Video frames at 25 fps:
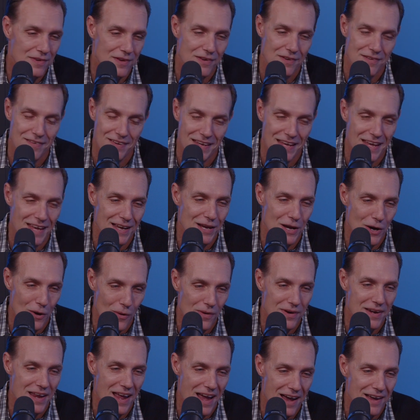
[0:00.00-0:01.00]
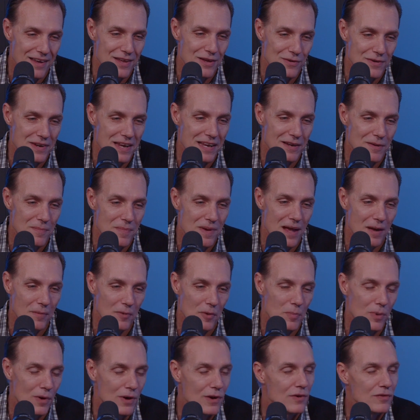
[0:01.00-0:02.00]
to get going, you need to be able
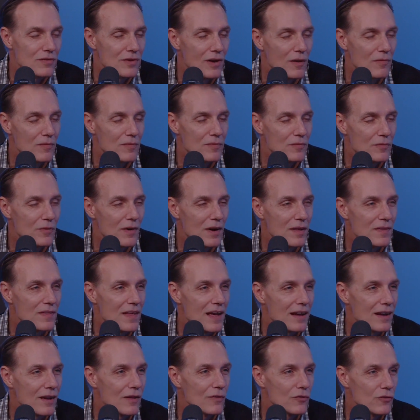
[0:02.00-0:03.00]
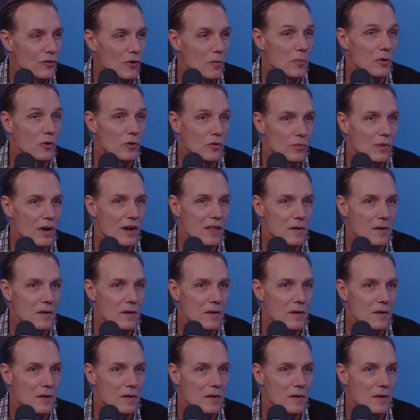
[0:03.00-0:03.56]
to put yourself in front of that consumer who's ready